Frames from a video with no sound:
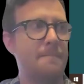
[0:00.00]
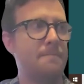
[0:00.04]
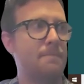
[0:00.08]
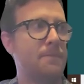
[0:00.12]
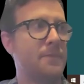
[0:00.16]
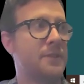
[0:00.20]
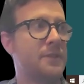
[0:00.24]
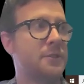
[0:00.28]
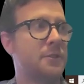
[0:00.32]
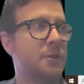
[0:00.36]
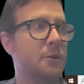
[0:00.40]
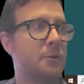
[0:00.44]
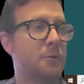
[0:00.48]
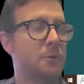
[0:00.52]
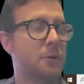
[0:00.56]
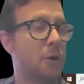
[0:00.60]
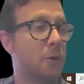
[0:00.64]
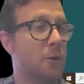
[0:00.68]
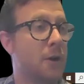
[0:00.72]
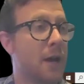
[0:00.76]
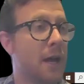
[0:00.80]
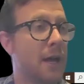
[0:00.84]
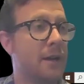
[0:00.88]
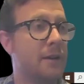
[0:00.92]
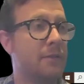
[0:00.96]
So go
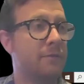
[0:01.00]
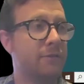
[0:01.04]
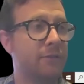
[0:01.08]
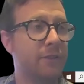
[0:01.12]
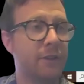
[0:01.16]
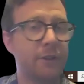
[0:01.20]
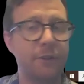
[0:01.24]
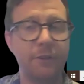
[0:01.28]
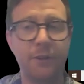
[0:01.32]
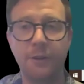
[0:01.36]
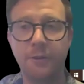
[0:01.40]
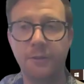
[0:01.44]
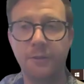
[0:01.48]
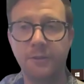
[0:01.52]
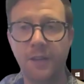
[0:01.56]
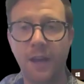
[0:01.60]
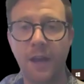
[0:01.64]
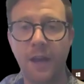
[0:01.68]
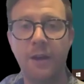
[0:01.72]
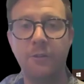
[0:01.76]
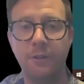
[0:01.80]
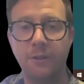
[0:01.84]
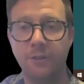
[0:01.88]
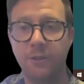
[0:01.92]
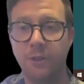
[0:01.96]
ahead and fill those
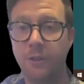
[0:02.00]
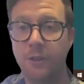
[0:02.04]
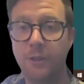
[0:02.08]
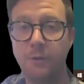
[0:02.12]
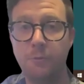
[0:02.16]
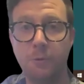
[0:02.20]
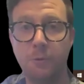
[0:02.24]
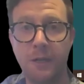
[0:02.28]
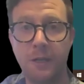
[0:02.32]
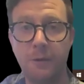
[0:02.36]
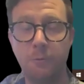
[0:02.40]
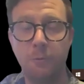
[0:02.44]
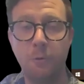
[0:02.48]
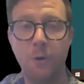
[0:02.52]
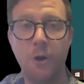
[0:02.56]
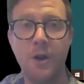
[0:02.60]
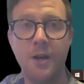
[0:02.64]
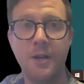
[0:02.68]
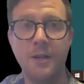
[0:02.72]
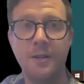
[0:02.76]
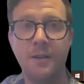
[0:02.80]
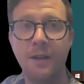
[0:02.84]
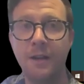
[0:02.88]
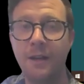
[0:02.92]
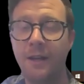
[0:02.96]
out during week
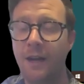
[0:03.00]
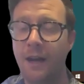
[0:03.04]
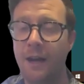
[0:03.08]
one.